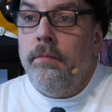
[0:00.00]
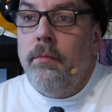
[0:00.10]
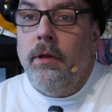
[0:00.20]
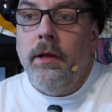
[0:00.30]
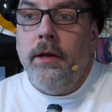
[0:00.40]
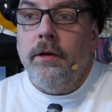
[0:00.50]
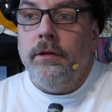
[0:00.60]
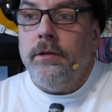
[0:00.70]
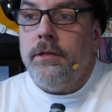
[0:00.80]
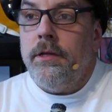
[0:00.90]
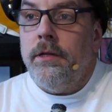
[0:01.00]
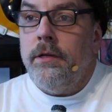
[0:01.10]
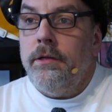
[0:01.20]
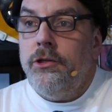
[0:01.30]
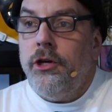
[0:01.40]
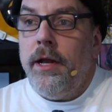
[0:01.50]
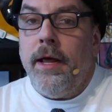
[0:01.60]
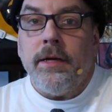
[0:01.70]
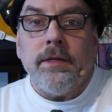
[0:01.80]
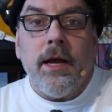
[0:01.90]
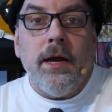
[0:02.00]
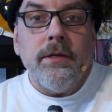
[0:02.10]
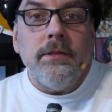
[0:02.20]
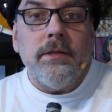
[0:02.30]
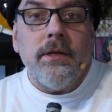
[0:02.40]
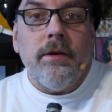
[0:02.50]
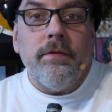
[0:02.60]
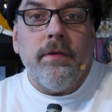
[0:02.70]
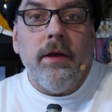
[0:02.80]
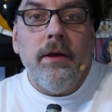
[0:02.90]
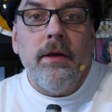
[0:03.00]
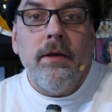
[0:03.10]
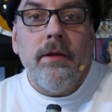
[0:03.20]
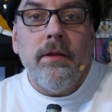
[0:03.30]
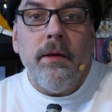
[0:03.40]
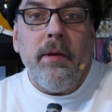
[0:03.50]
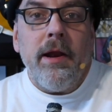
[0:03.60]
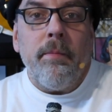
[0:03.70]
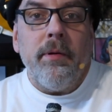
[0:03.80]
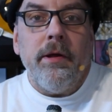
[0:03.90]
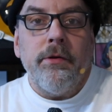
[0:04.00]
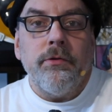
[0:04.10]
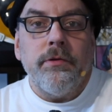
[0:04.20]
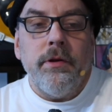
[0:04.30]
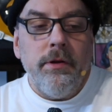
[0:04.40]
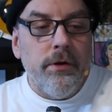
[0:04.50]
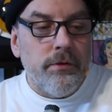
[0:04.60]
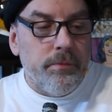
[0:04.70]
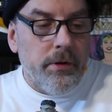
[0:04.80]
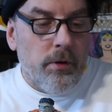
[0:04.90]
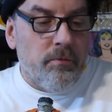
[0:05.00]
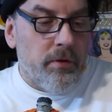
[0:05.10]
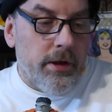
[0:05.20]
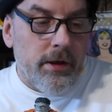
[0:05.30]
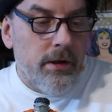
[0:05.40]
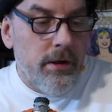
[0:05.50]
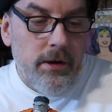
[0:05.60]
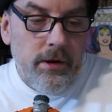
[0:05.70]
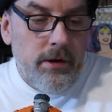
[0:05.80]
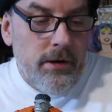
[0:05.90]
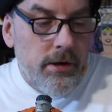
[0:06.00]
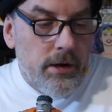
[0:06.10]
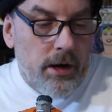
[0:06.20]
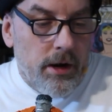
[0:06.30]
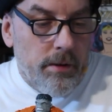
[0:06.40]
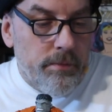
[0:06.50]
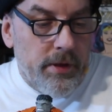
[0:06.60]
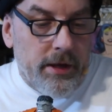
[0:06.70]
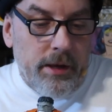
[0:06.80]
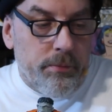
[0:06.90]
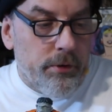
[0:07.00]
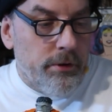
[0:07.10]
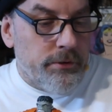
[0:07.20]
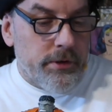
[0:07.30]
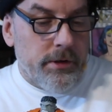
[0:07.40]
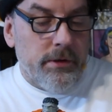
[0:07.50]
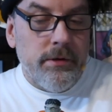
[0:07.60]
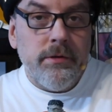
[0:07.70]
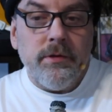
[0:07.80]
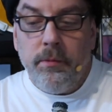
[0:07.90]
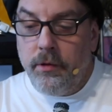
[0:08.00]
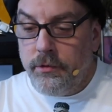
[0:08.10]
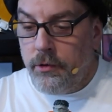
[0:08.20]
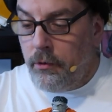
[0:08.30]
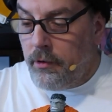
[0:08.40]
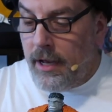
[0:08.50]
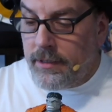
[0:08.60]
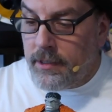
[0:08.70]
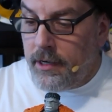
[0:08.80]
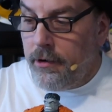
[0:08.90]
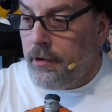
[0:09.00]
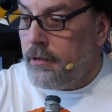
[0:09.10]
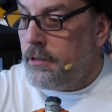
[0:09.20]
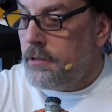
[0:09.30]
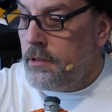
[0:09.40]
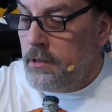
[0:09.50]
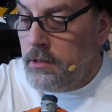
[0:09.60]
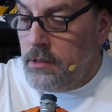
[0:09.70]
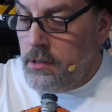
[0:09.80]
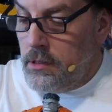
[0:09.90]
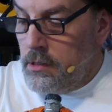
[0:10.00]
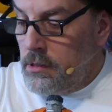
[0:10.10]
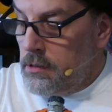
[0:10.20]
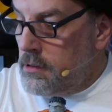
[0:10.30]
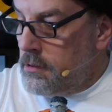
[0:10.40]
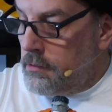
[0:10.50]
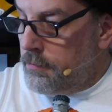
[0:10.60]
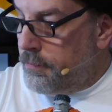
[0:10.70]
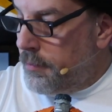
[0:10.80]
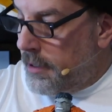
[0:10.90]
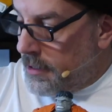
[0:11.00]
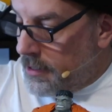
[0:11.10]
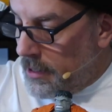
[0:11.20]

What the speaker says: millennials and the Gen X guys and stuff, they may not be interested in those, but hopefully they keep producing some of those old classic characters. But